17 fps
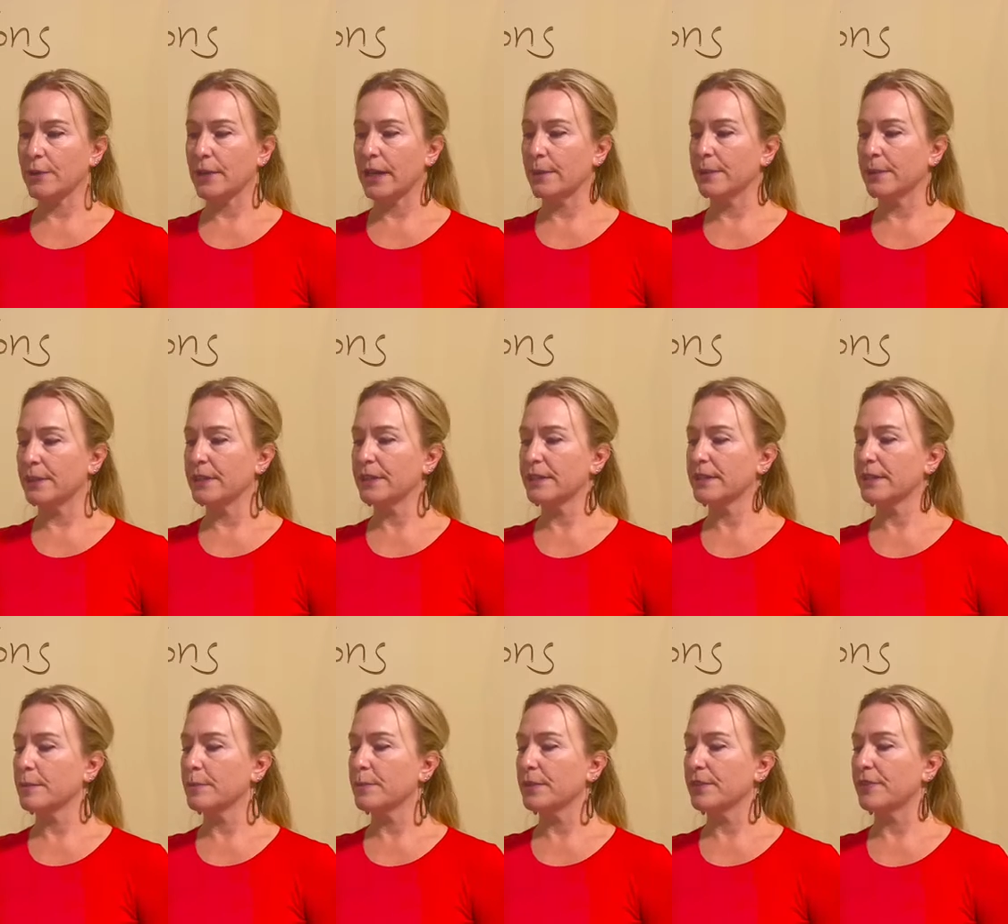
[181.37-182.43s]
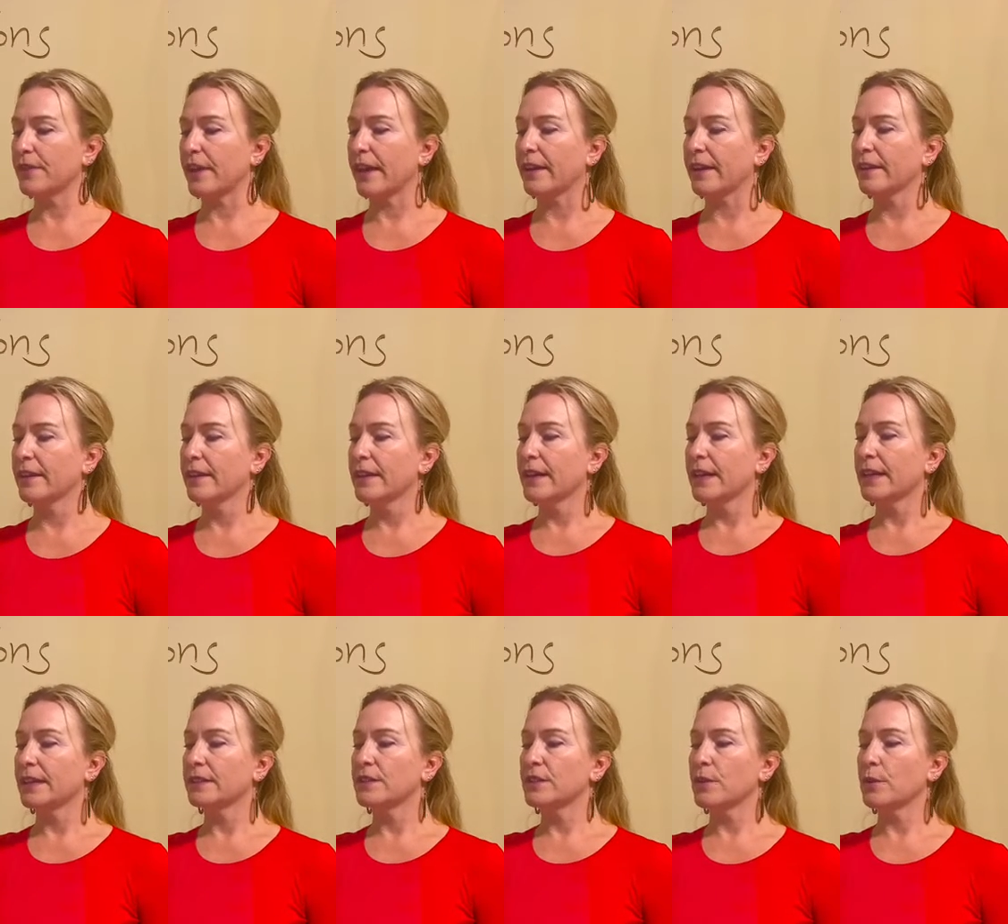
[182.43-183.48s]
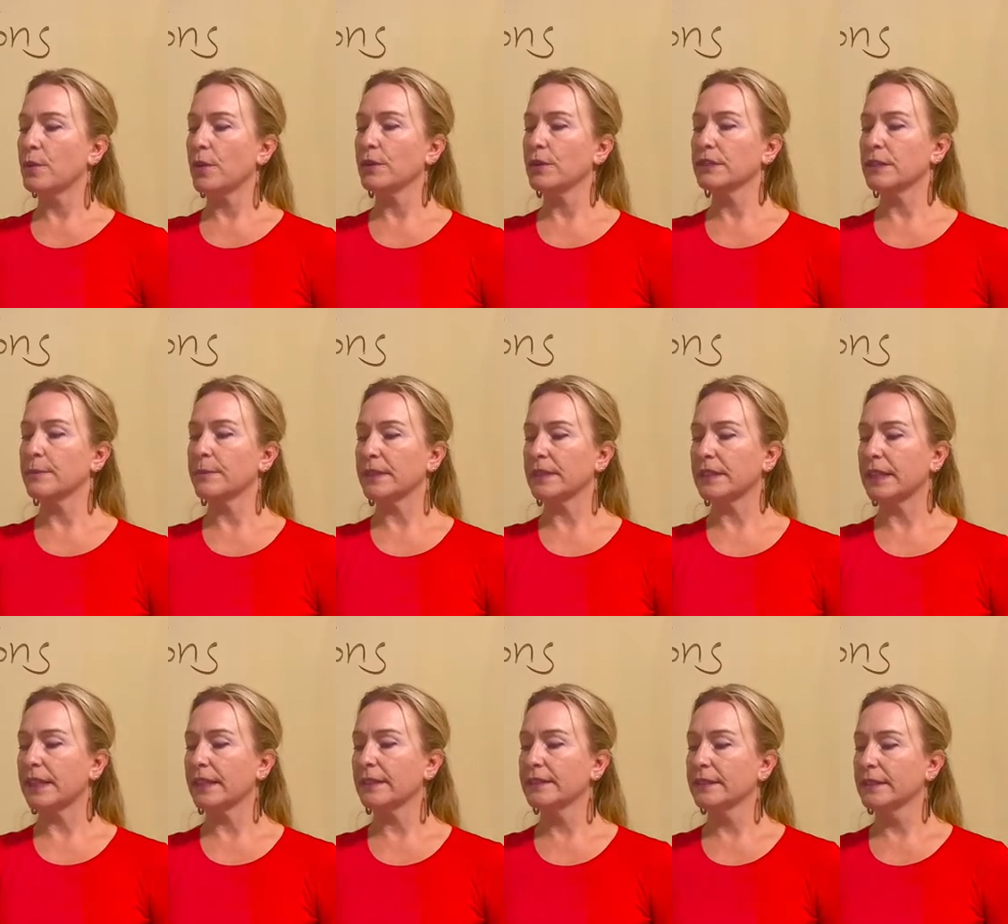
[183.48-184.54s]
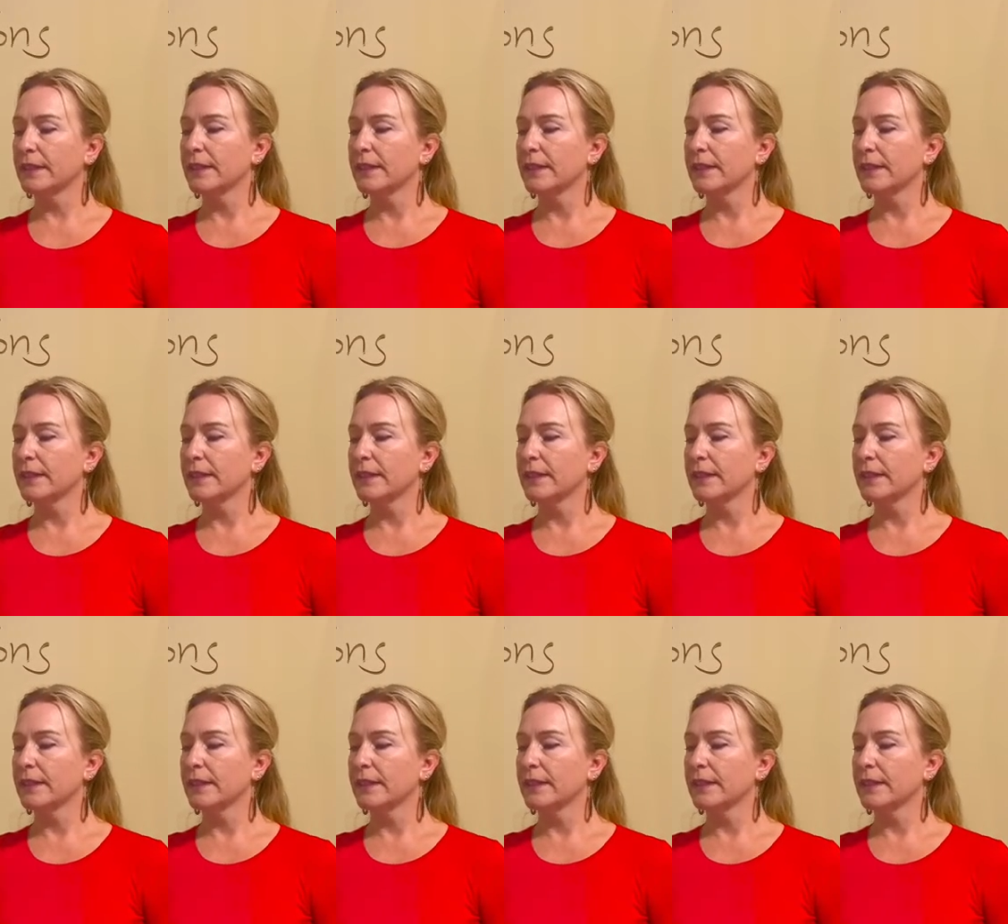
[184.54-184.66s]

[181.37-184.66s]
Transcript: I would simplify. And so ultimately